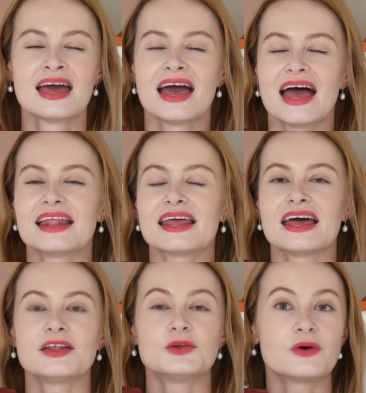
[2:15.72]
And
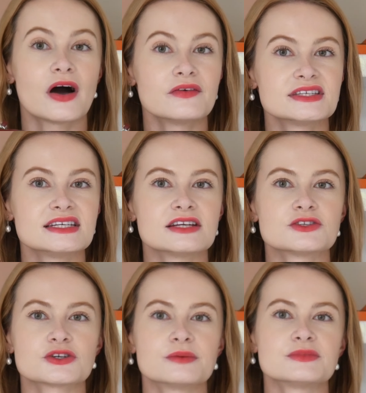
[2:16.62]
then, you know, obviously in
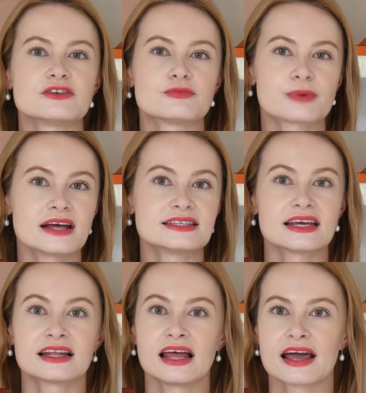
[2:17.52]
terms of
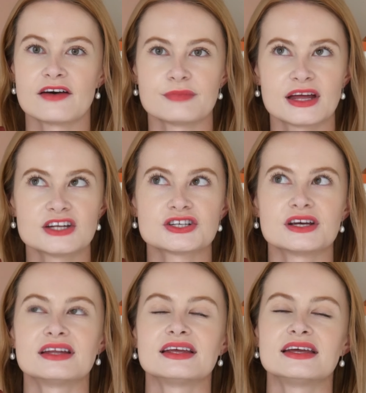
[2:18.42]
pricing, like I've
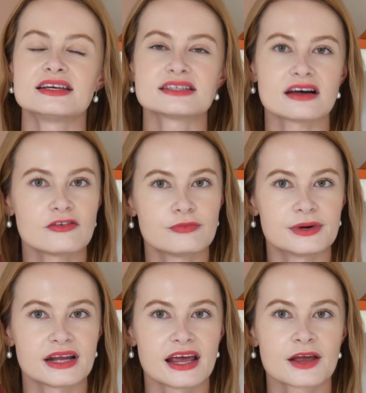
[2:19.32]
mentioned, it is
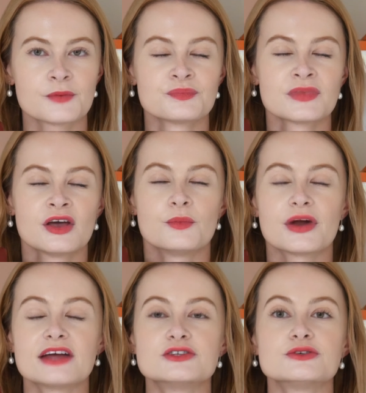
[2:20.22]
off-putting, but
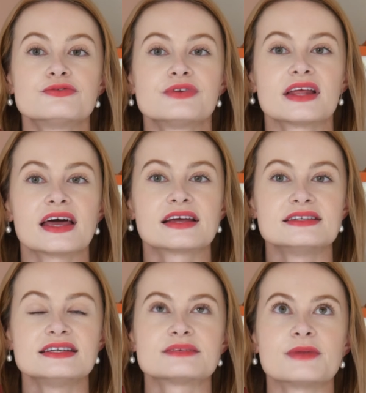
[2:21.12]
I do feel like
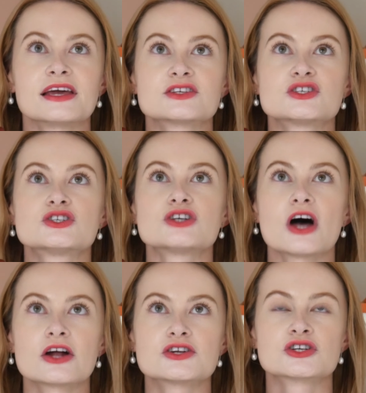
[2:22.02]
these make
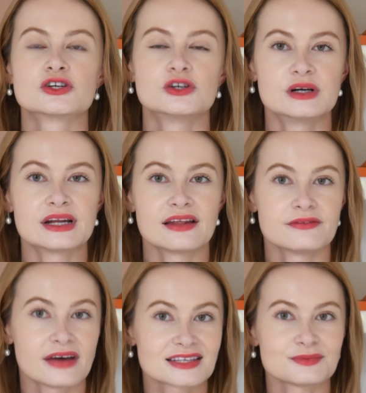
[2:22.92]
such good
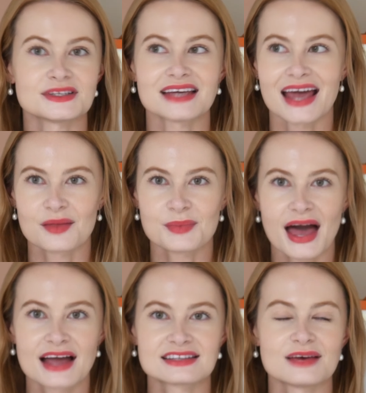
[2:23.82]
investment
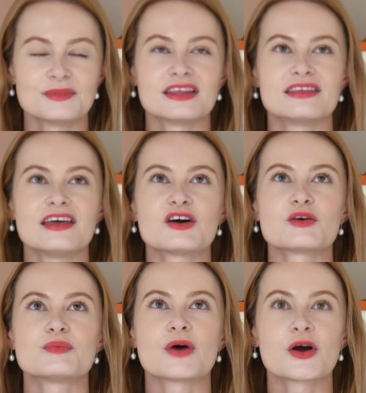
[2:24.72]
handbags. I mean, they
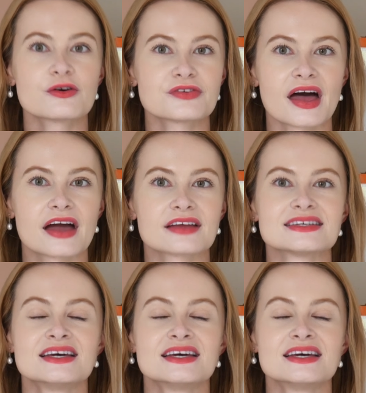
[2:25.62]
are perfect